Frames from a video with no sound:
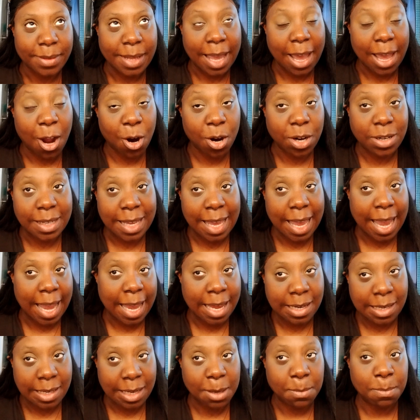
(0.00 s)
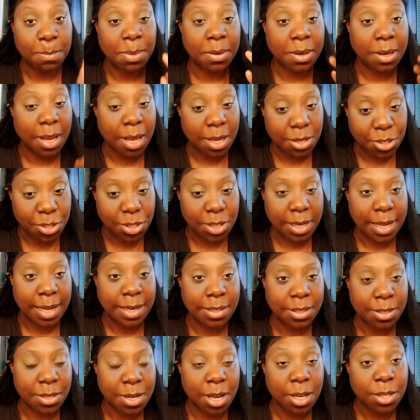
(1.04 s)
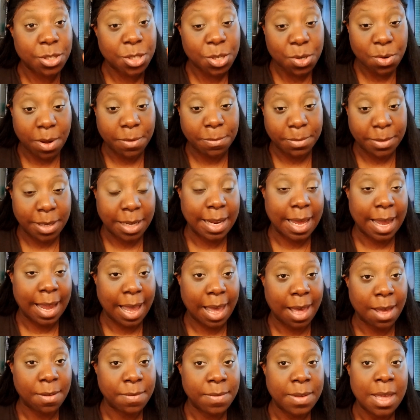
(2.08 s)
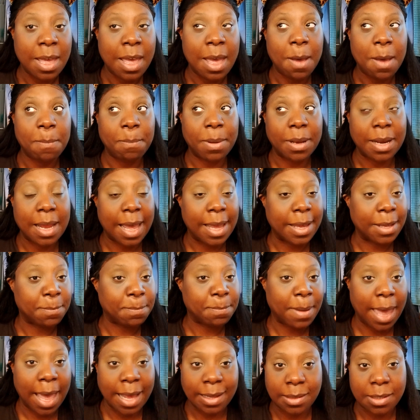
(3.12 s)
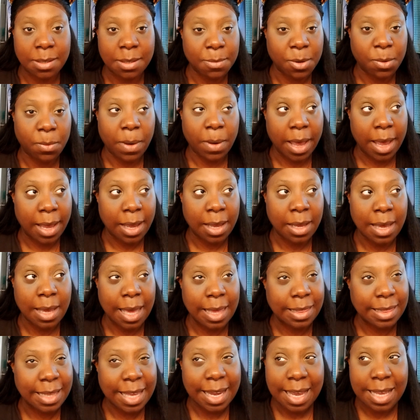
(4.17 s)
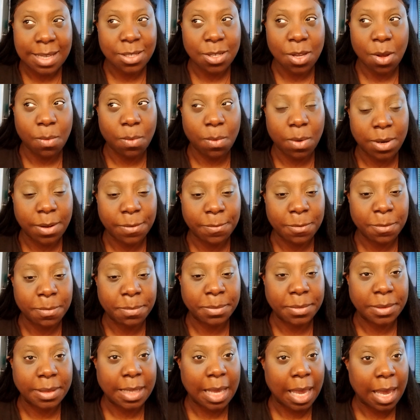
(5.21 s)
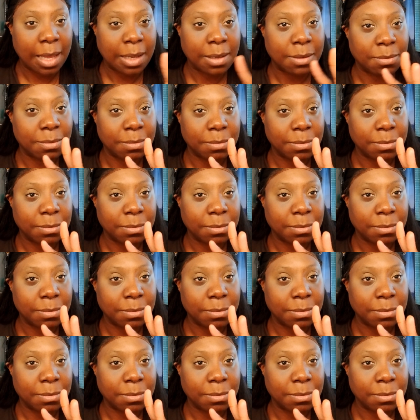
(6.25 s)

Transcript: hard candy blush, that two of them that I have, but I packed them away. I think I saw one of them that